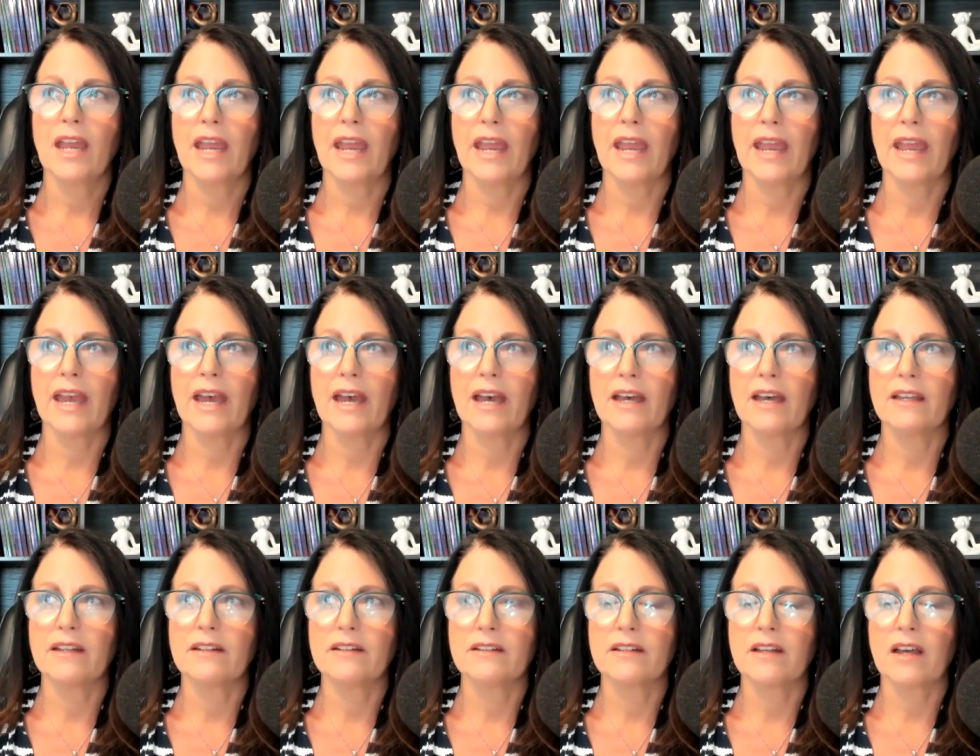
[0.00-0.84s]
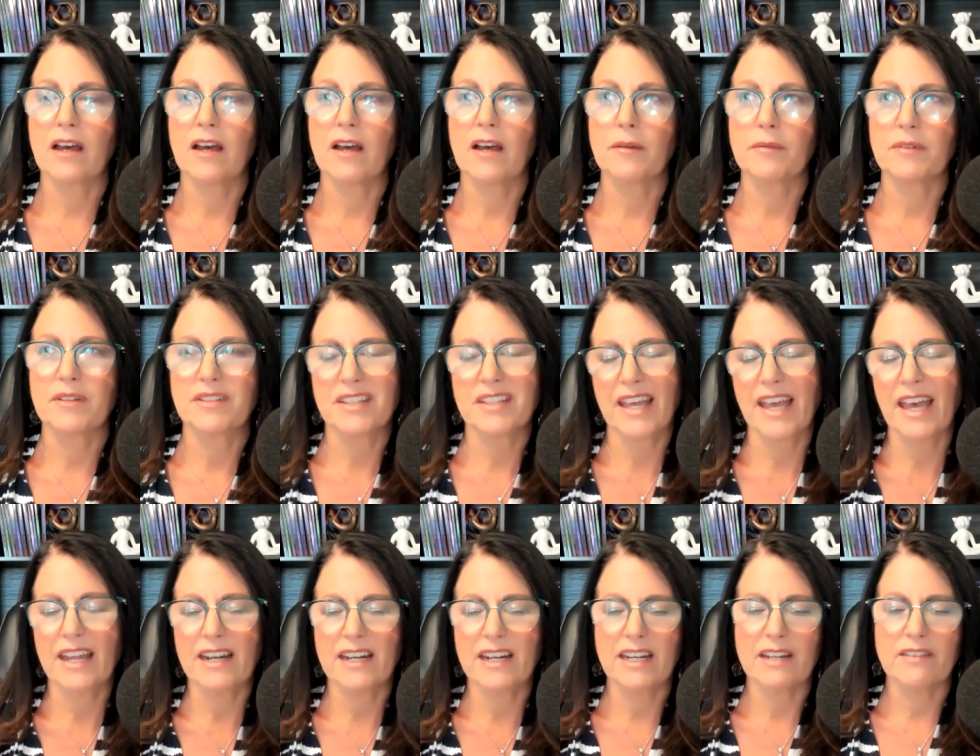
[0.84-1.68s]
and um because I
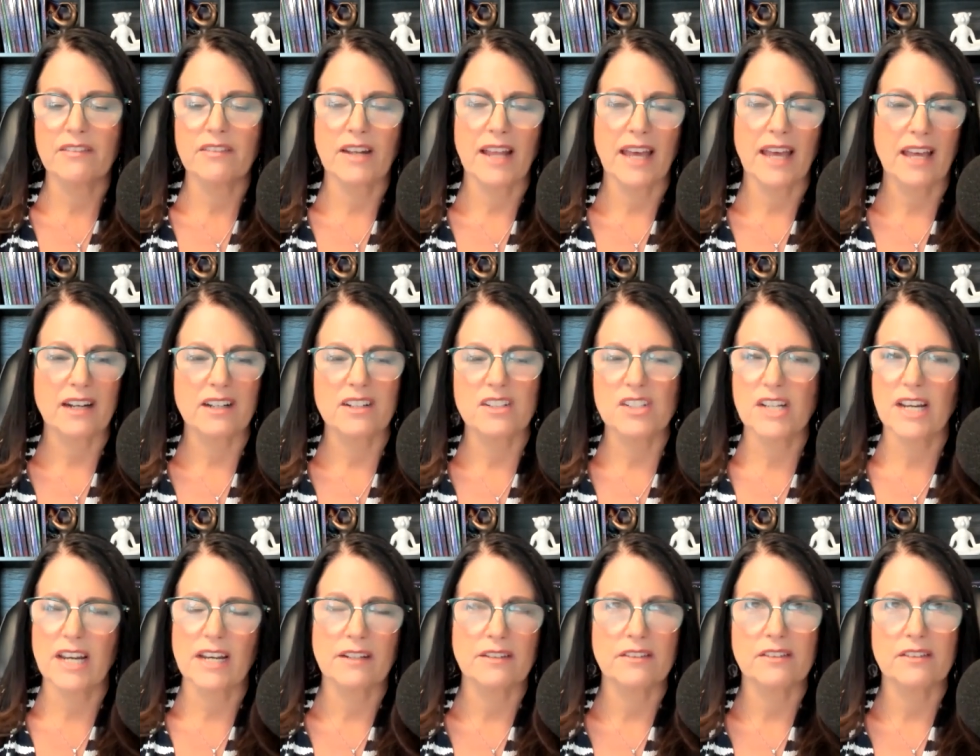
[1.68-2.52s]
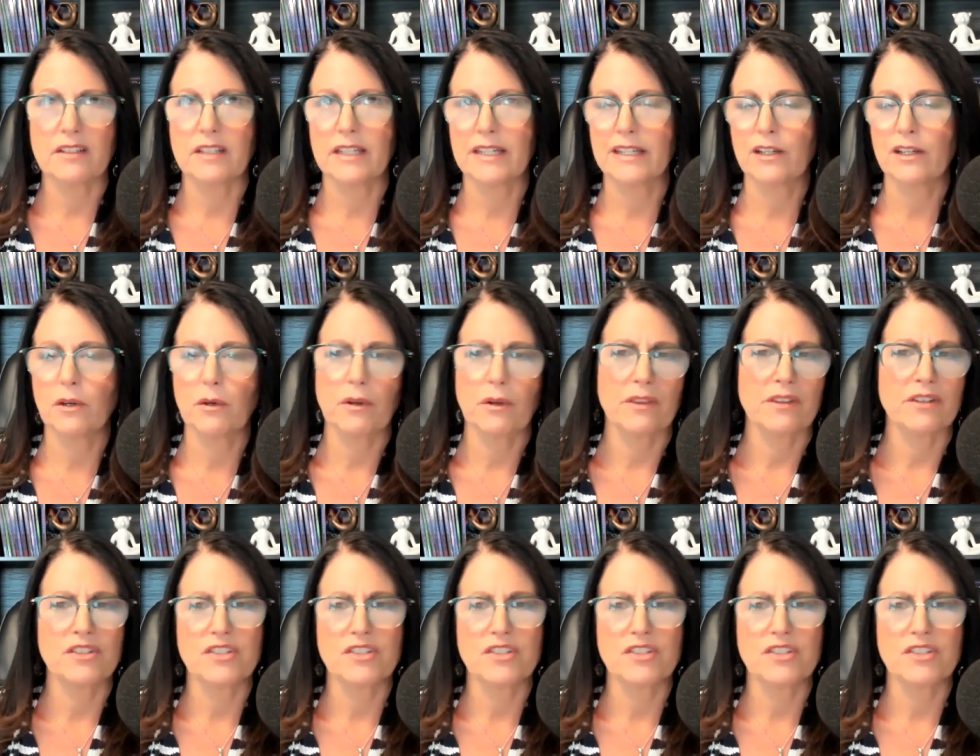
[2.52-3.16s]
hadn't even had a chance to like go to the